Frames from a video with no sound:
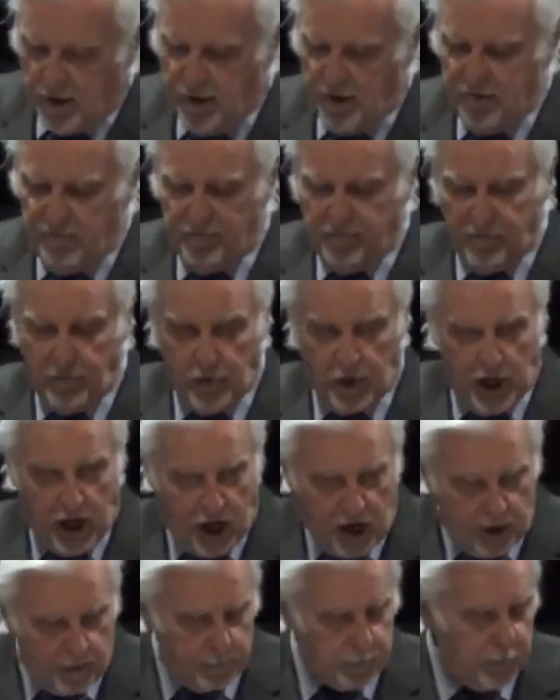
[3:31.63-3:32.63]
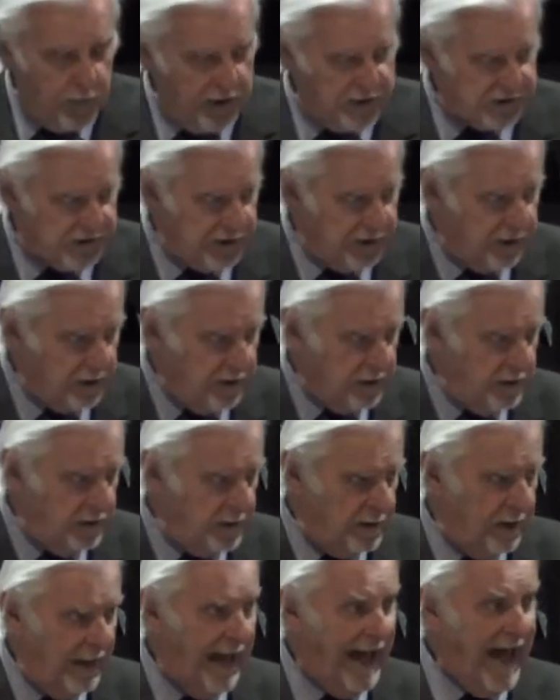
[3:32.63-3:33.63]
for our present
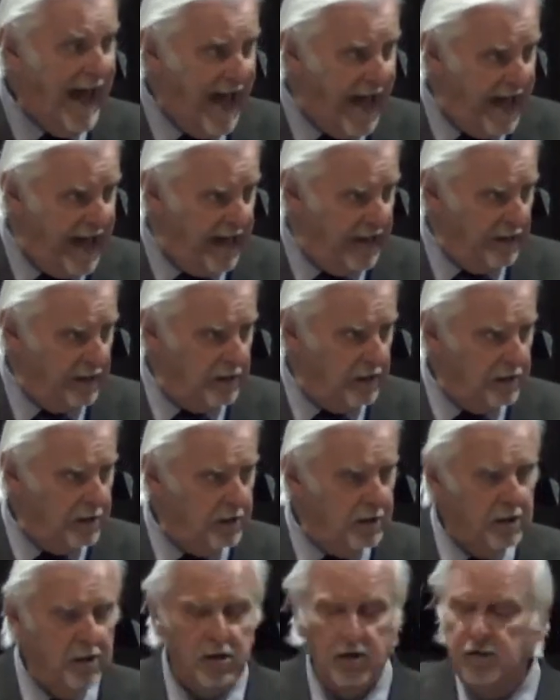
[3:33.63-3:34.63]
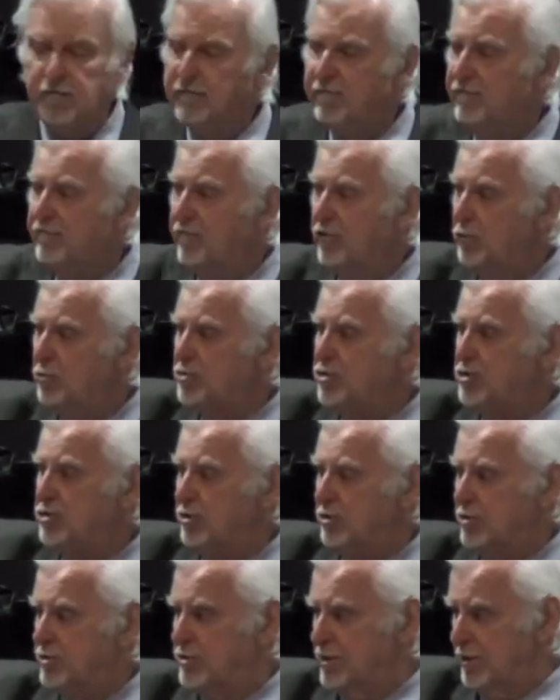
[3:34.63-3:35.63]
and
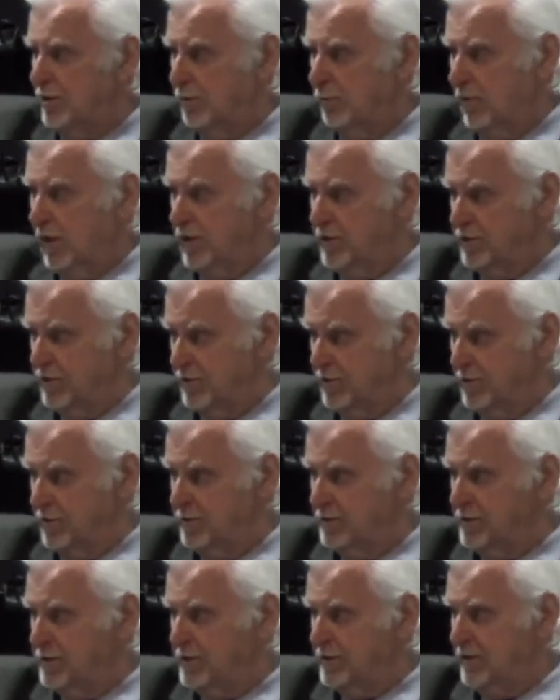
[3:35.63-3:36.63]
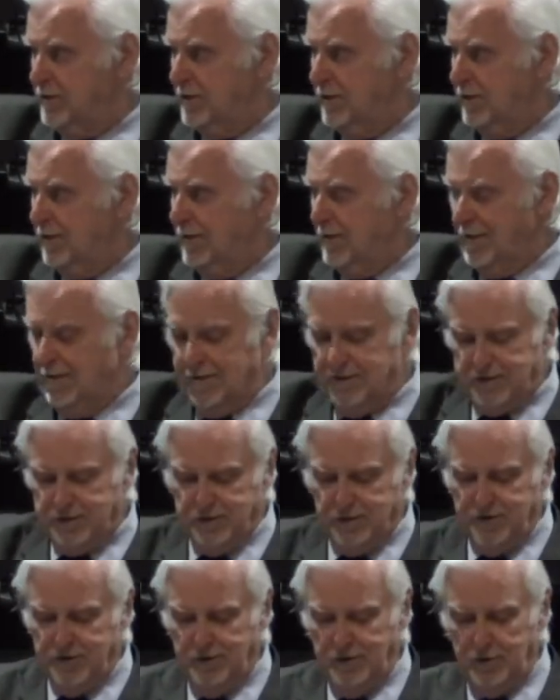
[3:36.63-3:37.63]
future generations
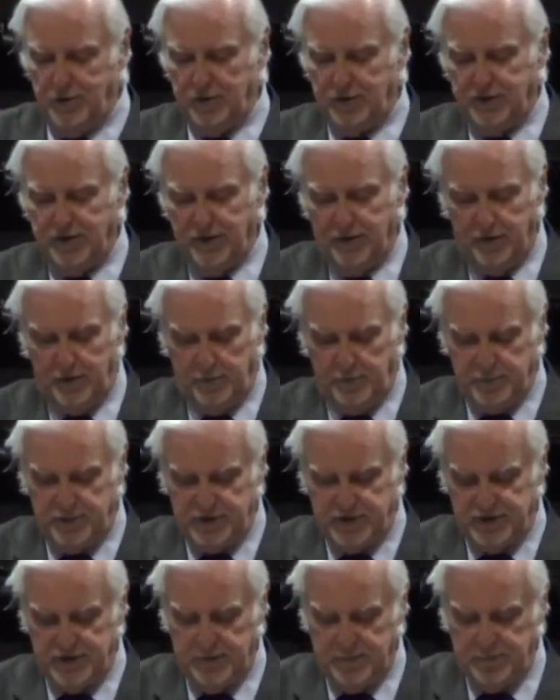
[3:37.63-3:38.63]
until the Lord comes.